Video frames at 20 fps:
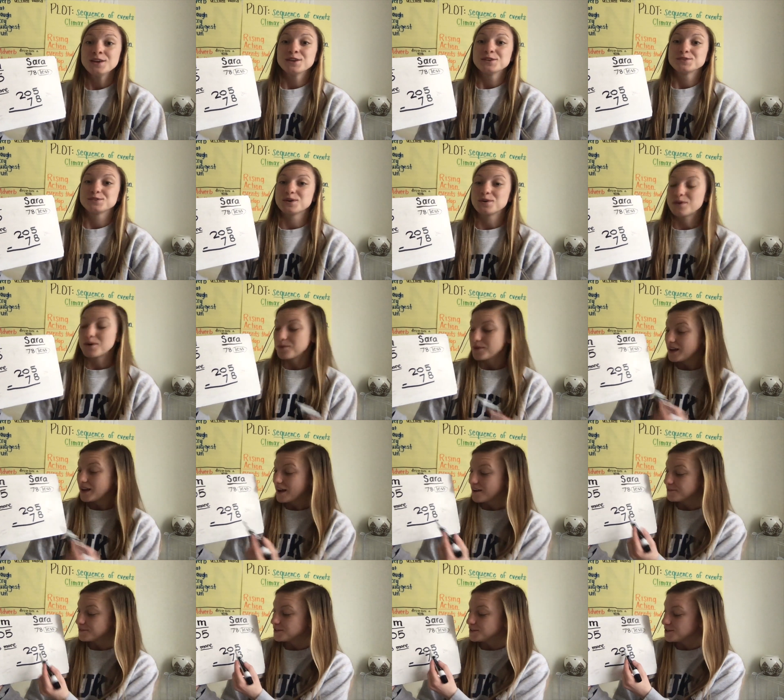So what we
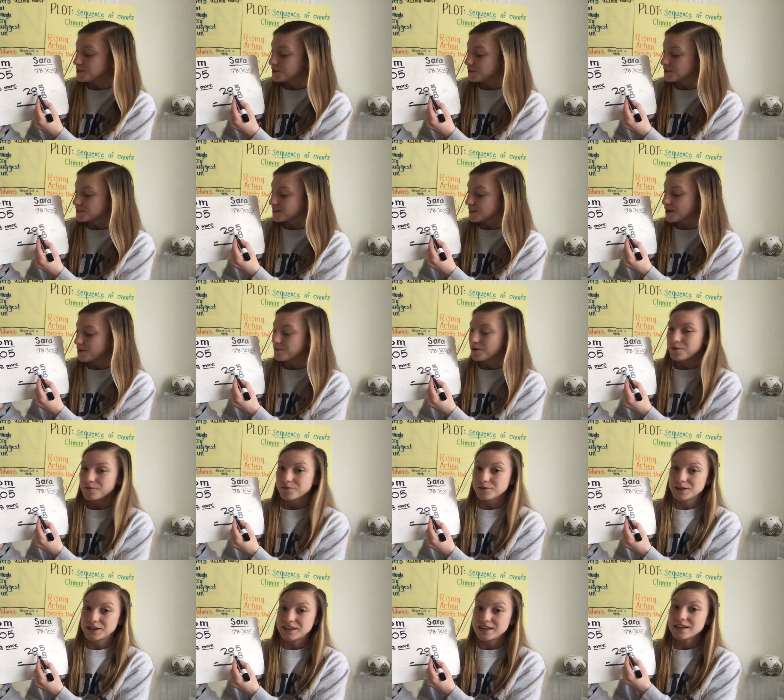have to do is come
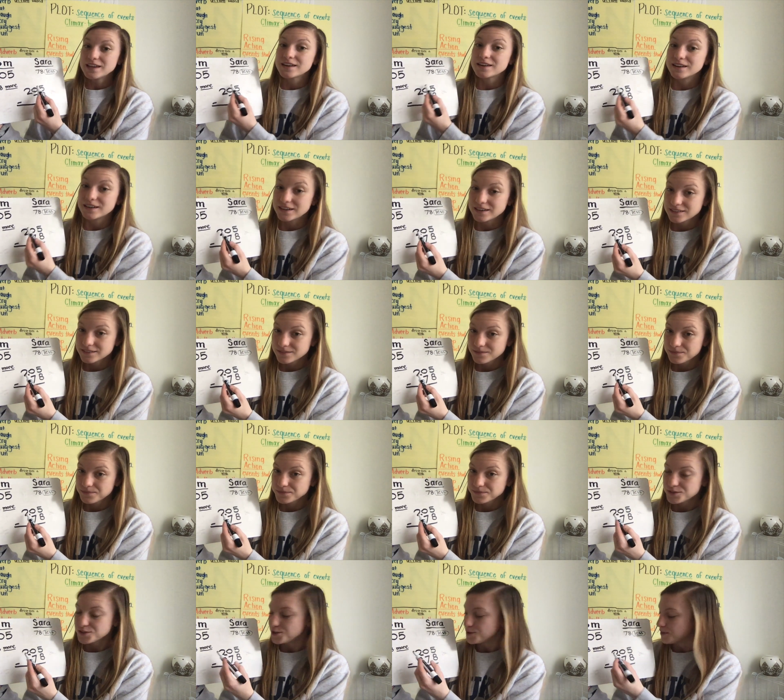over here
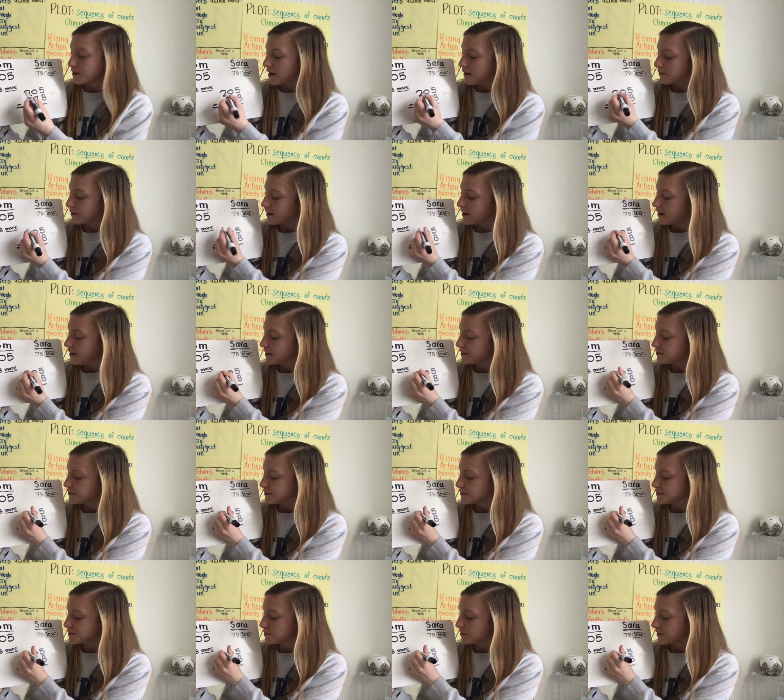to our
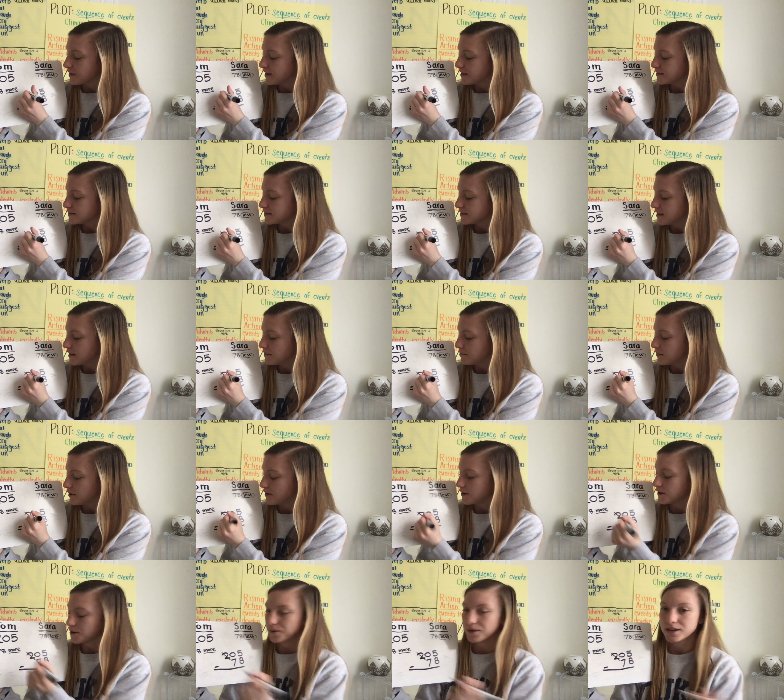hundreds place and
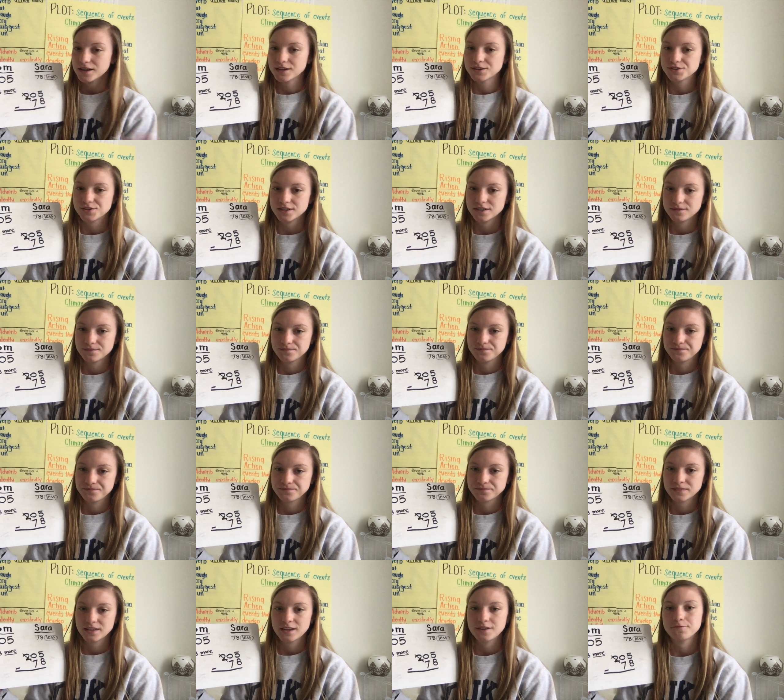borrow 100.
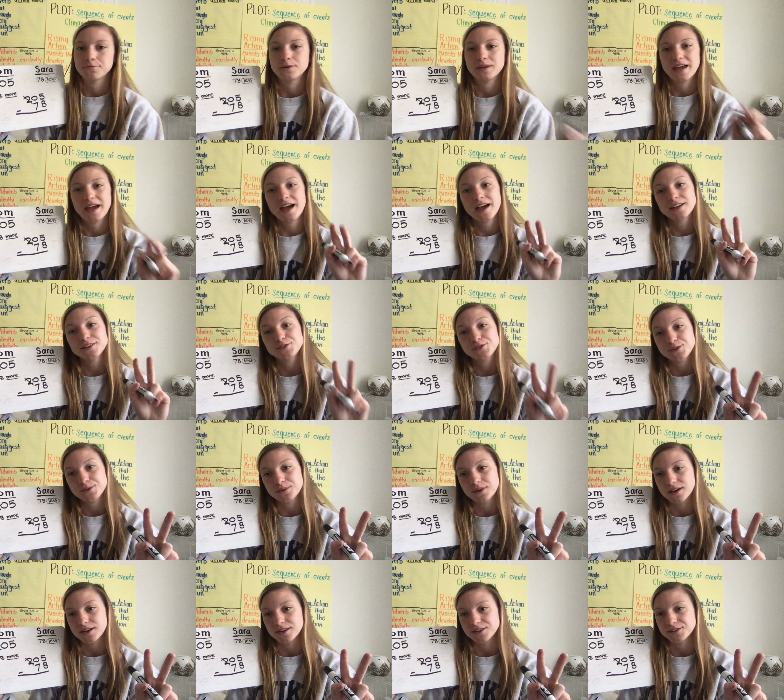If we had
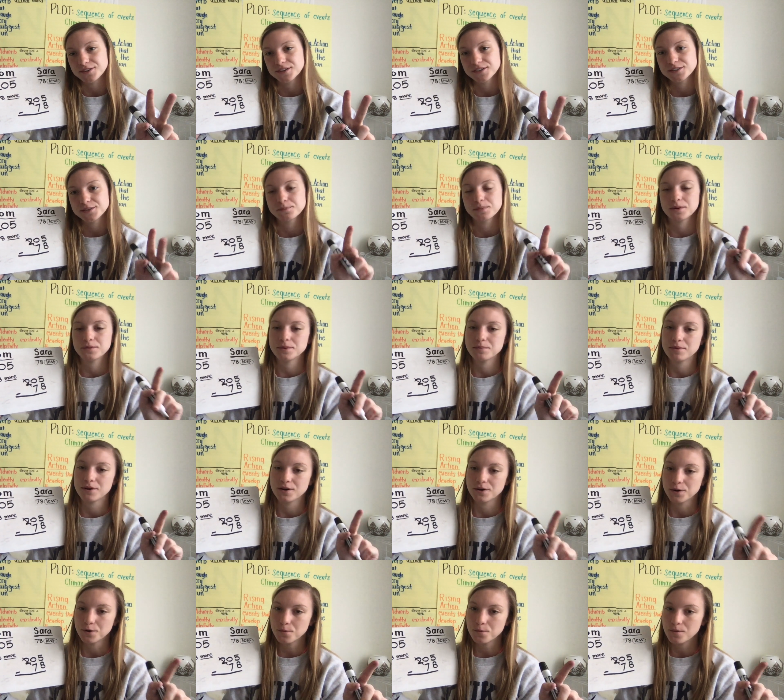two hundreds, but we
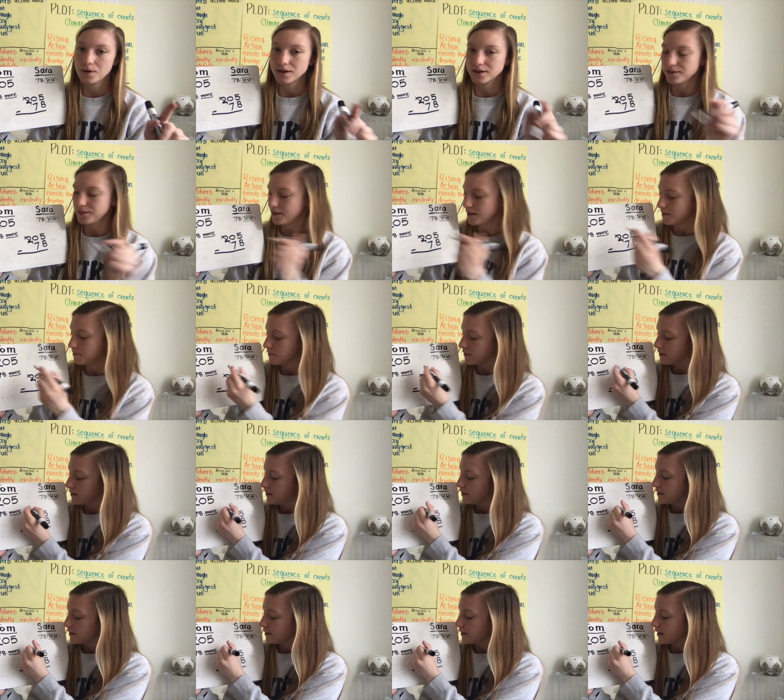borrow one of them,
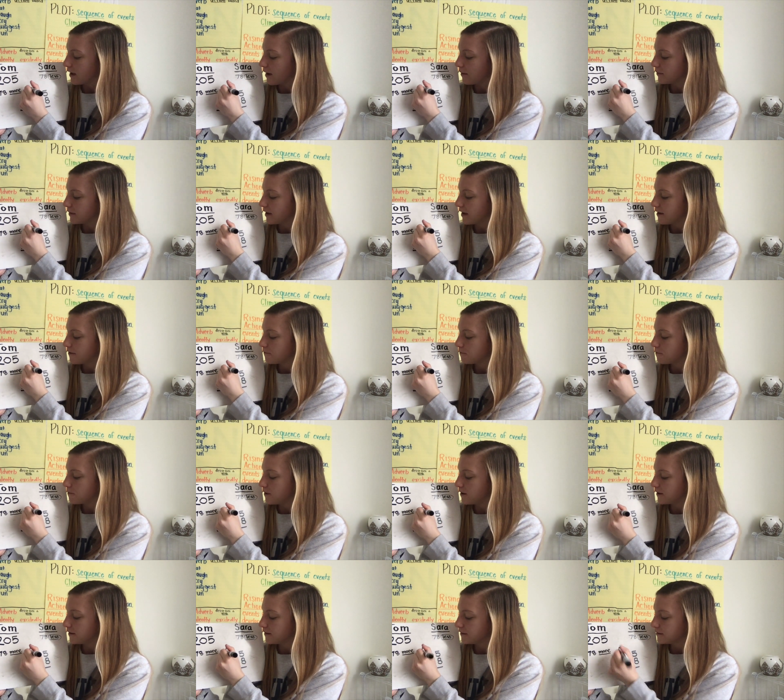now we have
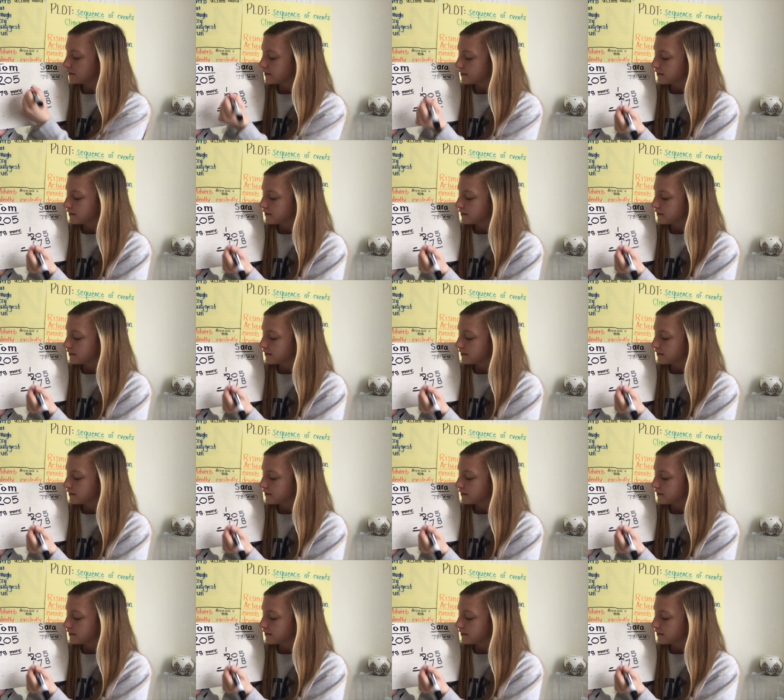one.